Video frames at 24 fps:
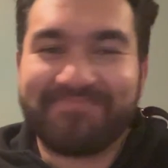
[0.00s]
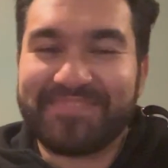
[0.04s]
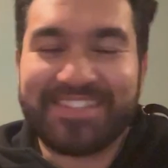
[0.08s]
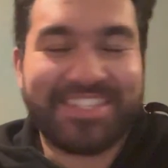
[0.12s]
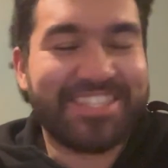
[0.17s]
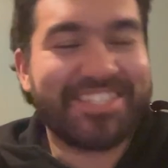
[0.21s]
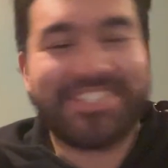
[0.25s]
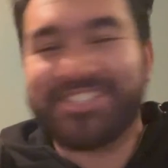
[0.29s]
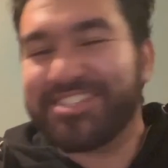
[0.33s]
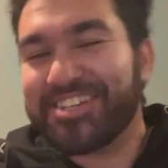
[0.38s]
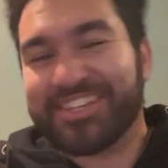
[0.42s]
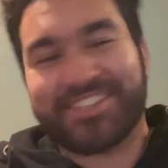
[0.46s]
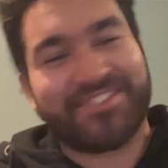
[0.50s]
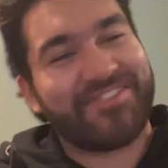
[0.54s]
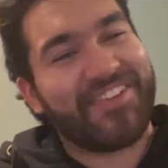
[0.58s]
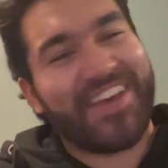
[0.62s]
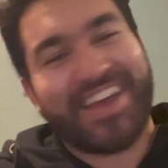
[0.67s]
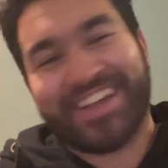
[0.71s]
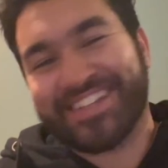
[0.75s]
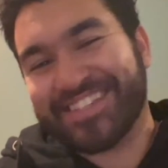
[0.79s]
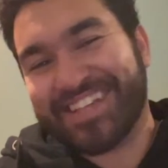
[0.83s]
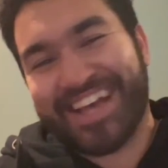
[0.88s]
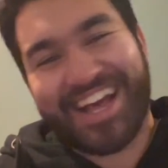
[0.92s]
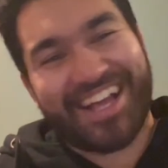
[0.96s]
He's just
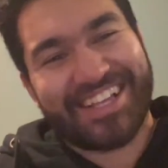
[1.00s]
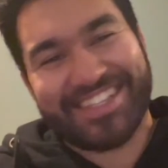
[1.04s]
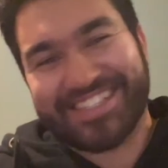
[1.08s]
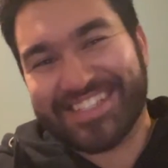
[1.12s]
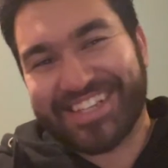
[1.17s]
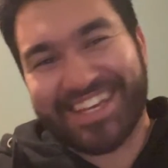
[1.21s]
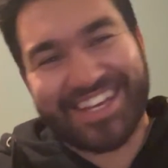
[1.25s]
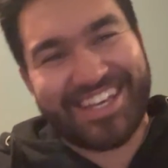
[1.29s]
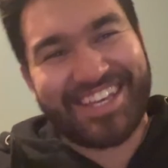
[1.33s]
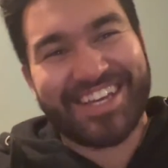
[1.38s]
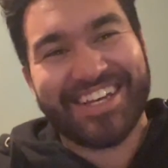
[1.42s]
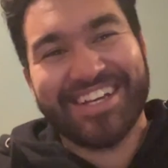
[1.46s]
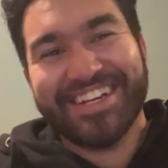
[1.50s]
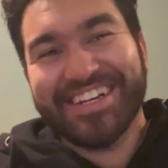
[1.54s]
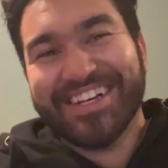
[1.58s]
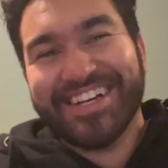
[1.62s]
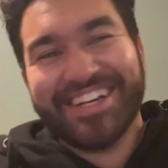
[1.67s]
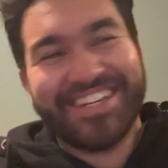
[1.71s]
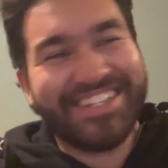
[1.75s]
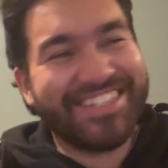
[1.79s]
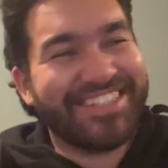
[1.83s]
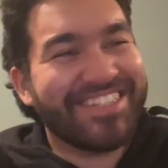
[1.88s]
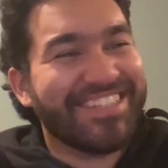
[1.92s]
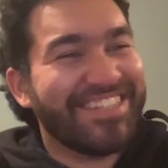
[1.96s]
fantastic.
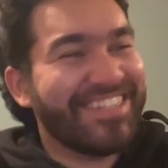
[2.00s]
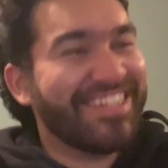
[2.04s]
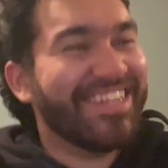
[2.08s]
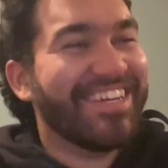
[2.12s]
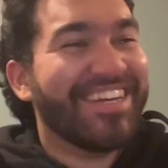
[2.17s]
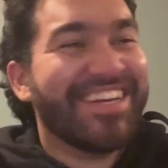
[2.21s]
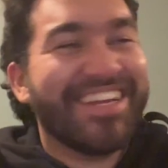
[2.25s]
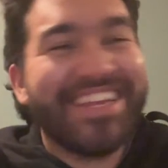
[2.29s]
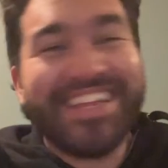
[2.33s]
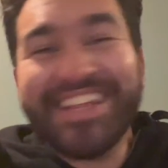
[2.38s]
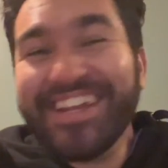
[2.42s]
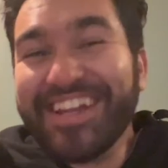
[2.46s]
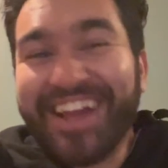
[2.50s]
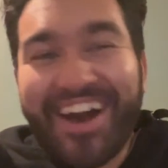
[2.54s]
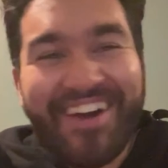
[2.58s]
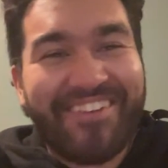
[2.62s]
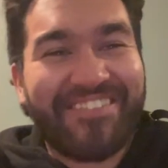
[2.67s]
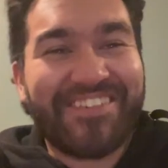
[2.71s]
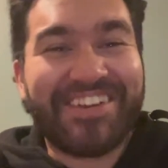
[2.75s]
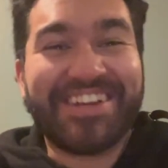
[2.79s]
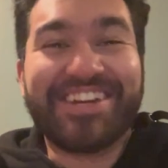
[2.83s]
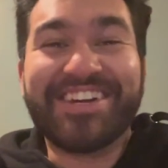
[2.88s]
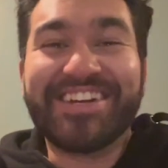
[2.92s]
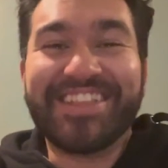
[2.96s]

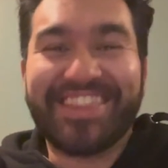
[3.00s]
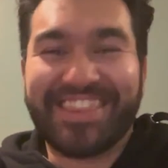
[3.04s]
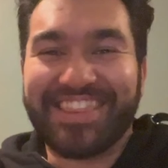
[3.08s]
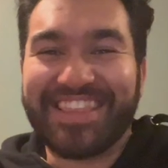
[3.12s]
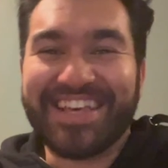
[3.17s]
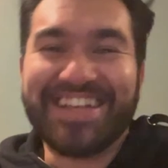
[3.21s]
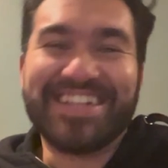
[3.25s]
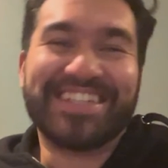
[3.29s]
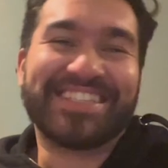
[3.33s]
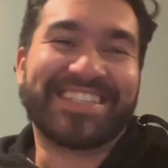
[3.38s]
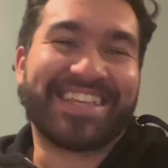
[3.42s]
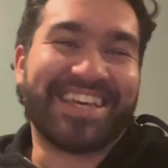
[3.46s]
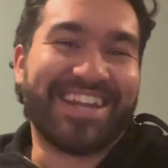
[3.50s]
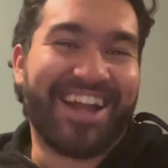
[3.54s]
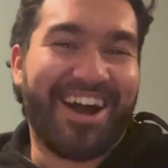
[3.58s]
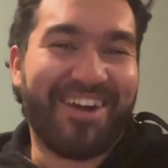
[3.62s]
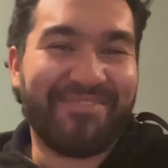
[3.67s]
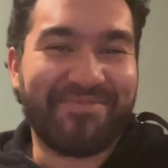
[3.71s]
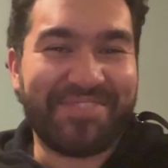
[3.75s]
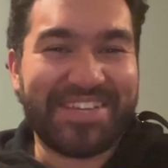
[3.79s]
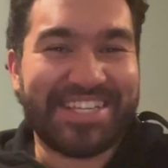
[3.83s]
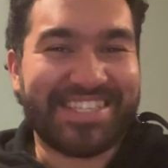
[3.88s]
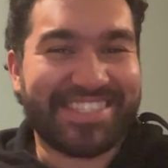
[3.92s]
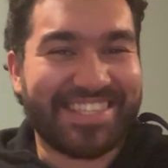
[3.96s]
Enough good things
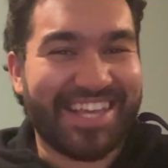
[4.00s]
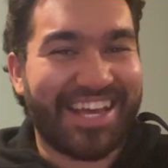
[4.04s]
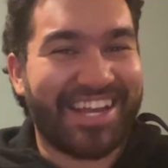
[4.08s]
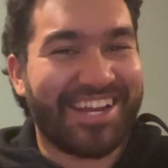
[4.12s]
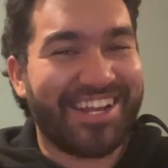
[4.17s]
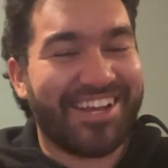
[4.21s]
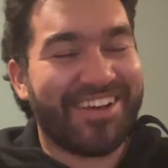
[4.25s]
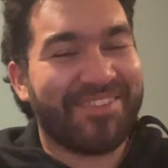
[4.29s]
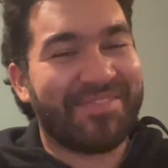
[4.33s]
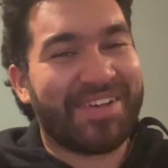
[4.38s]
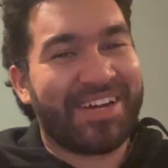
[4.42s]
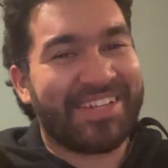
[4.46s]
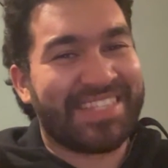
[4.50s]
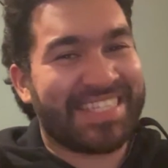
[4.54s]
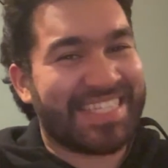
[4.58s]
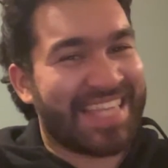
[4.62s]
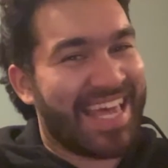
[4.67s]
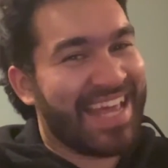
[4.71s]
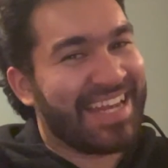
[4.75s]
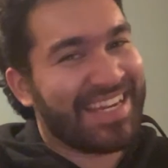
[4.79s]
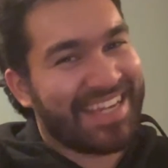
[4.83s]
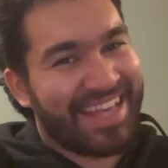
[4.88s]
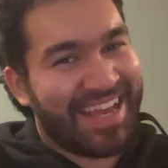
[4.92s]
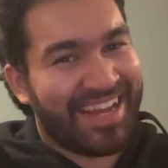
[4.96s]
cannot be said about
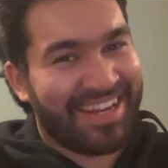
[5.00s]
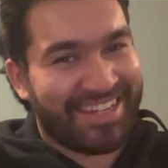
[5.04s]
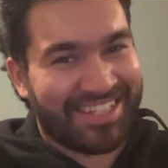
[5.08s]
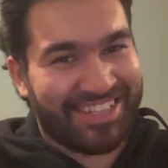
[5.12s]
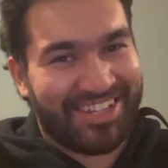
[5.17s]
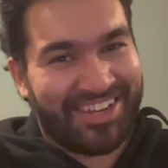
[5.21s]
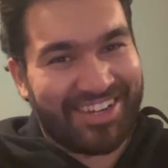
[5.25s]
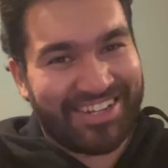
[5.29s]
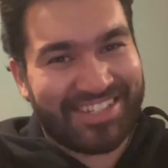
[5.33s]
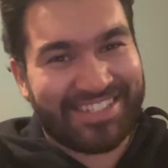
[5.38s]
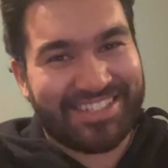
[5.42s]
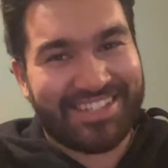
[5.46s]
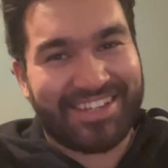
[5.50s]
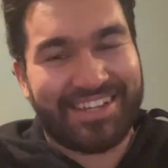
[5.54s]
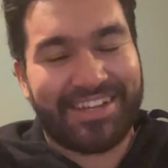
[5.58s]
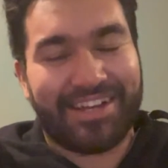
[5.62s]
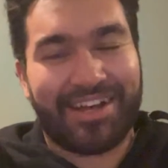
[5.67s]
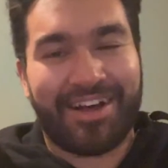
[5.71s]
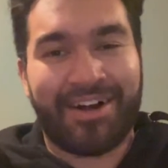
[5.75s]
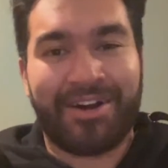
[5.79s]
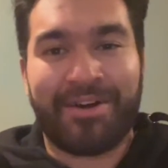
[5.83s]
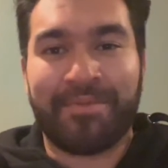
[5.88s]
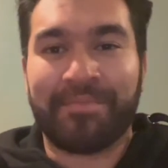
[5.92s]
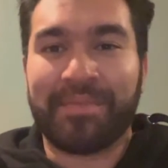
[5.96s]
Sandan
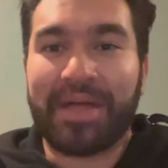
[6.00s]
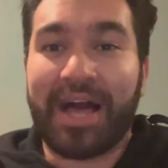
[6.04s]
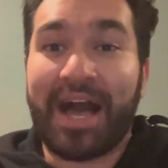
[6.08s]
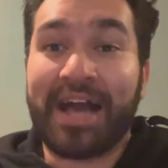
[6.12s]
Glockta.